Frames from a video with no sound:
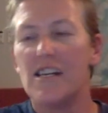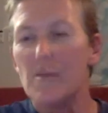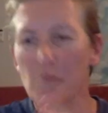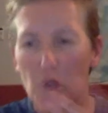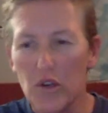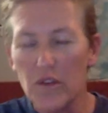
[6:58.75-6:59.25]

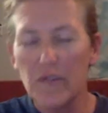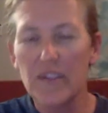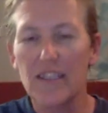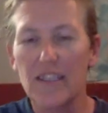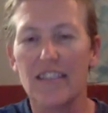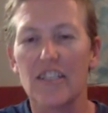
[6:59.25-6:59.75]
moves.
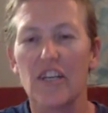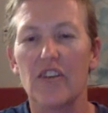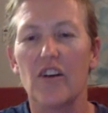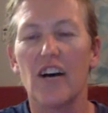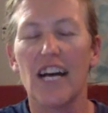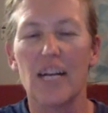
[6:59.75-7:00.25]
And so
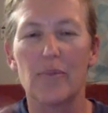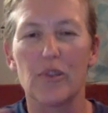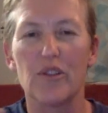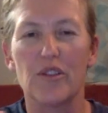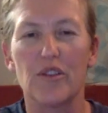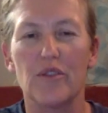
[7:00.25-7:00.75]
I had a
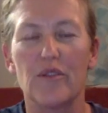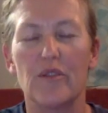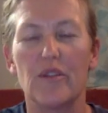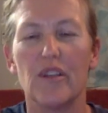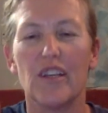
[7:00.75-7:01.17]
Bluetooth